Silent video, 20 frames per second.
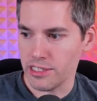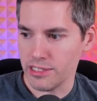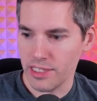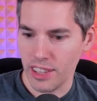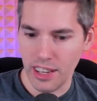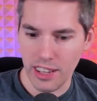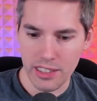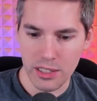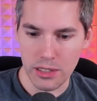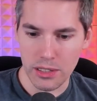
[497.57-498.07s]

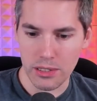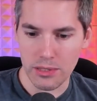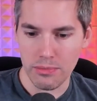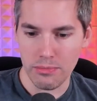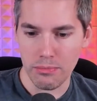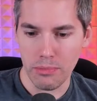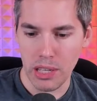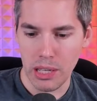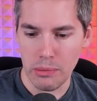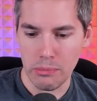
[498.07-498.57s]
Yeah, it's this
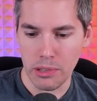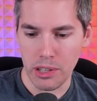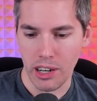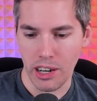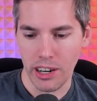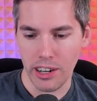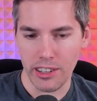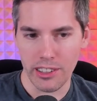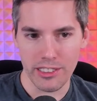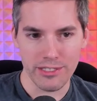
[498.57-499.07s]
meme
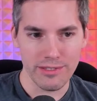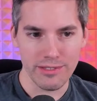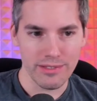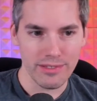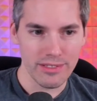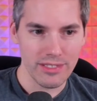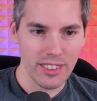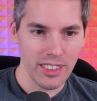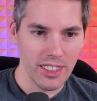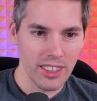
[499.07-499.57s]
card.
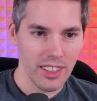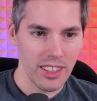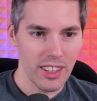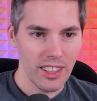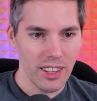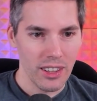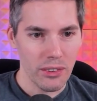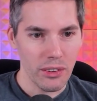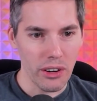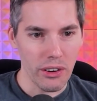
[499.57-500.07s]

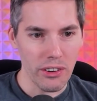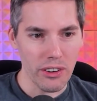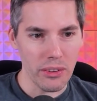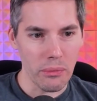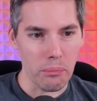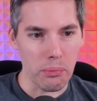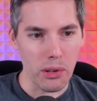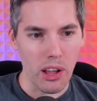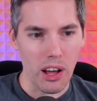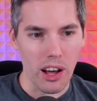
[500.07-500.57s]
Whenever
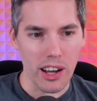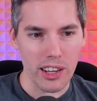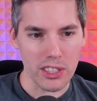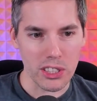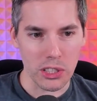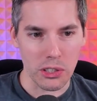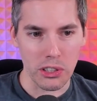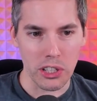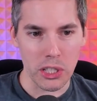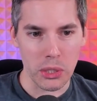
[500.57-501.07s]
it blocks
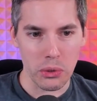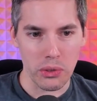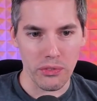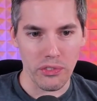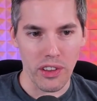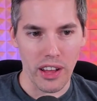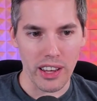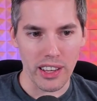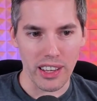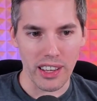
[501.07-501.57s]
a creature with
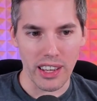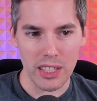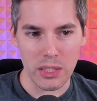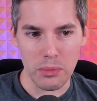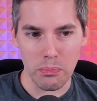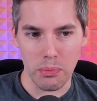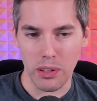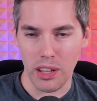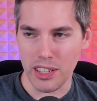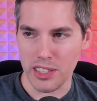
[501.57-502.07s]
flying, it gets
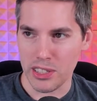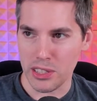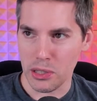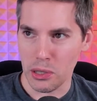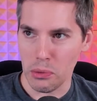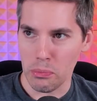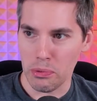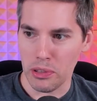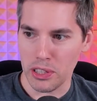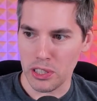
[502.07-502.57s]
plus
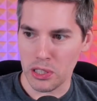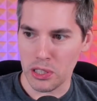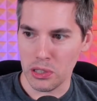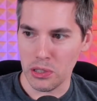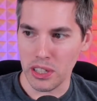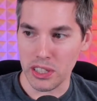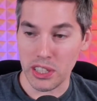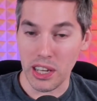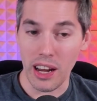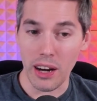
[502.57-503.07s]
zero, plus two.
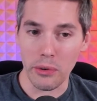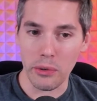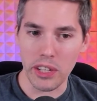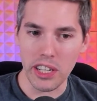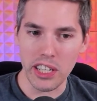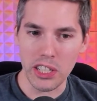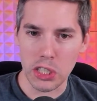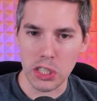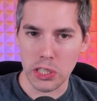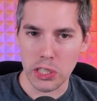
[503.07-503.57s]
It's got
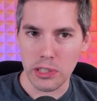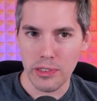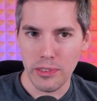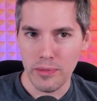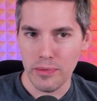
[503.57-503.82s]
reach!